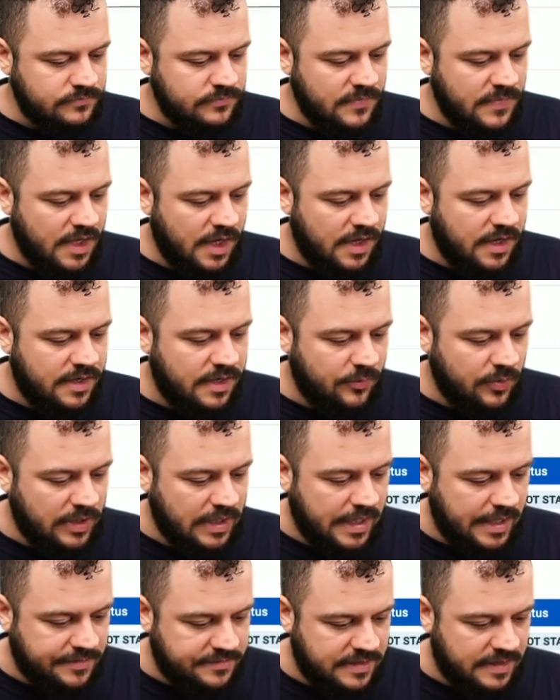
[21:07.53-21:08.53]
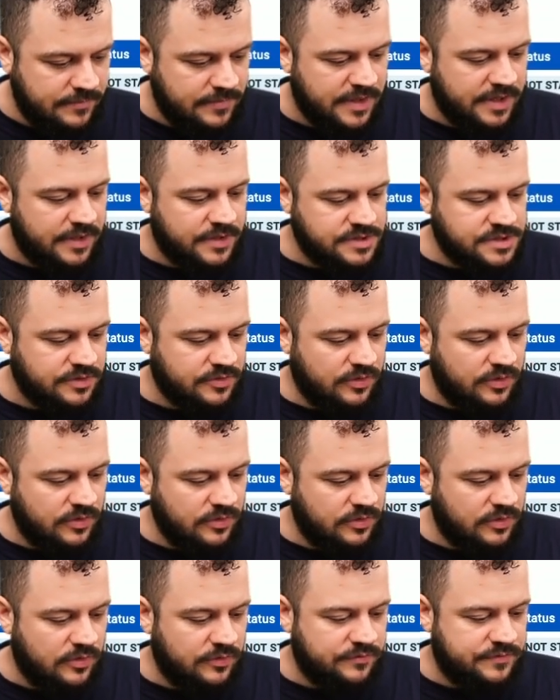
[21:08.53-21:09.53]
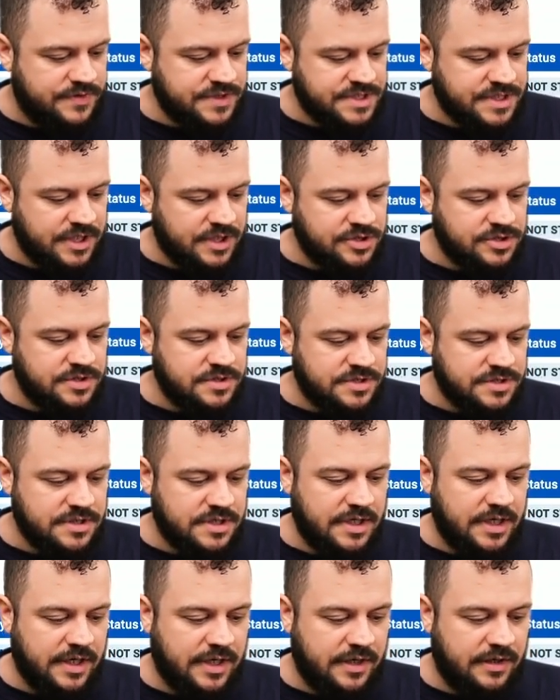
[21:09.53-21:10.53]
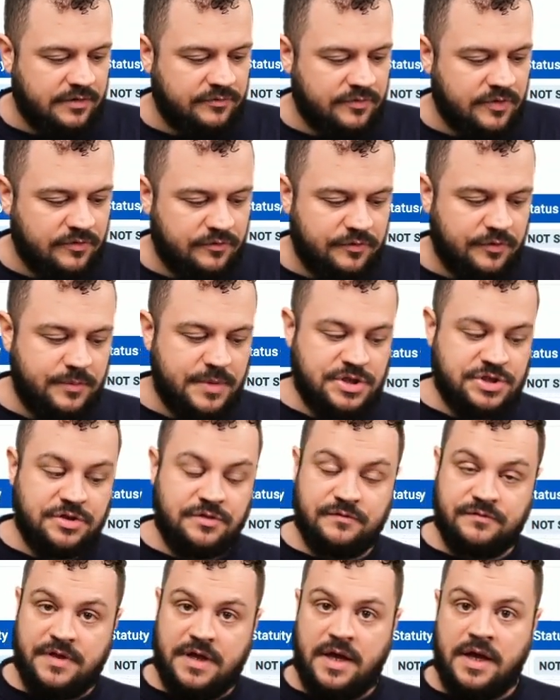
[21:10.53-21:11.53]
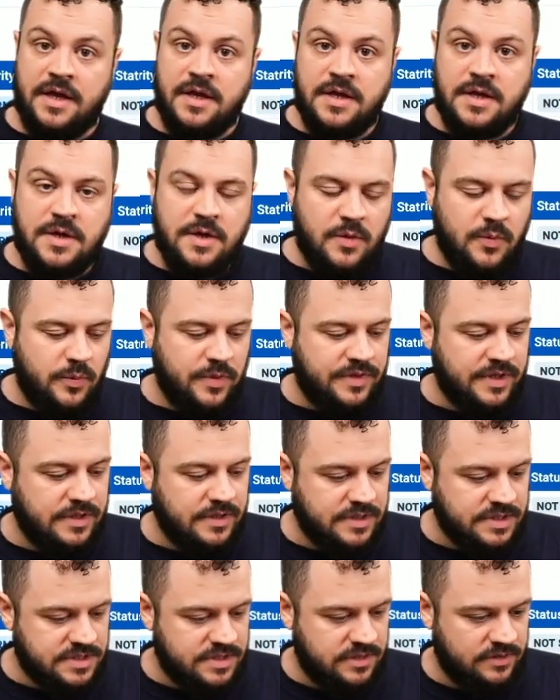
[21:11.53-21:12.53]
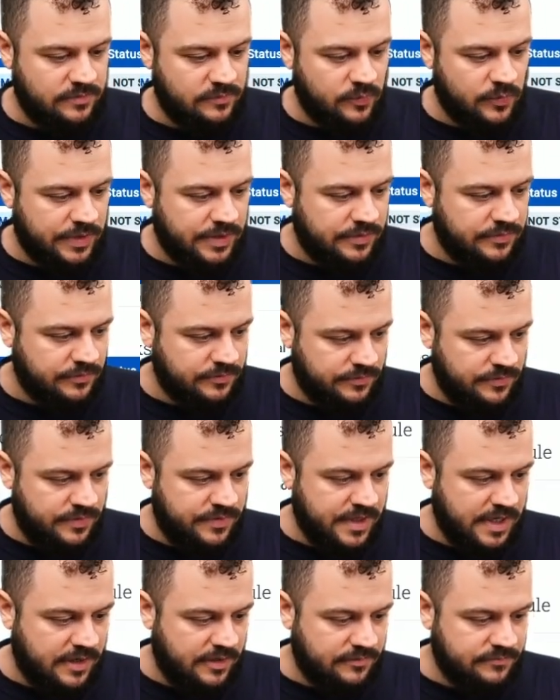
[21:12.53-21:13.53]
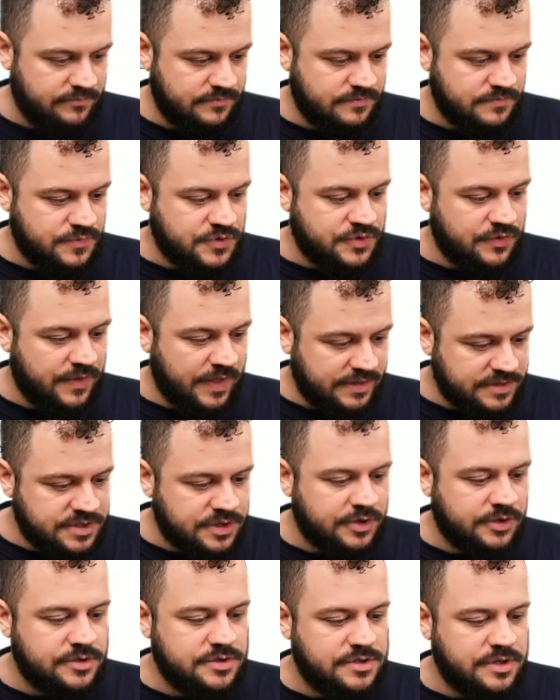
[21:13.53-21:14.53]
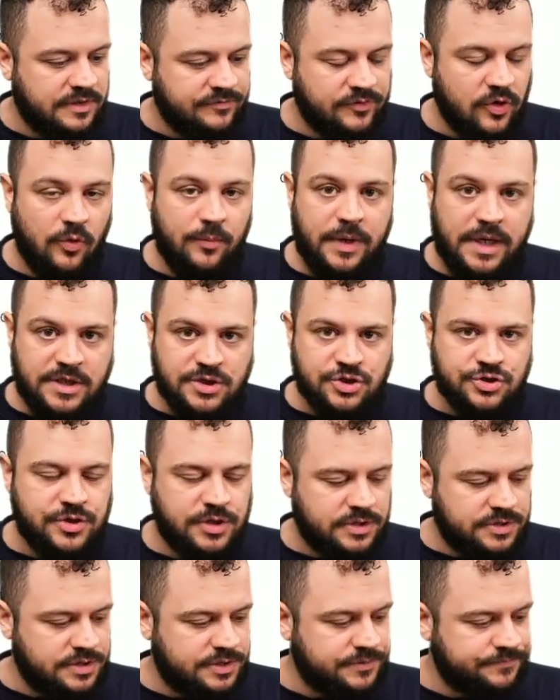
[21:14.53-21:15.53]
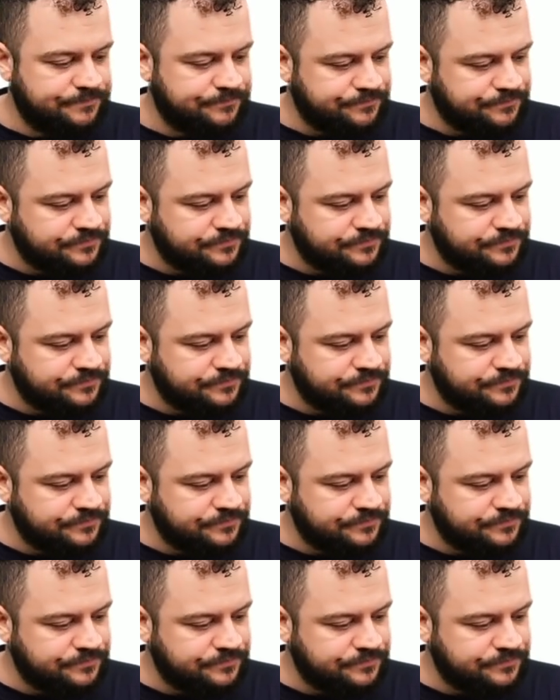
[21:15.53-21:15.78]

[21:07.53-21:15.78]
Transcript: I will add them there to all of the sessions, and I can have confirmation of that within this little window there. So that's good. I've got my instructor.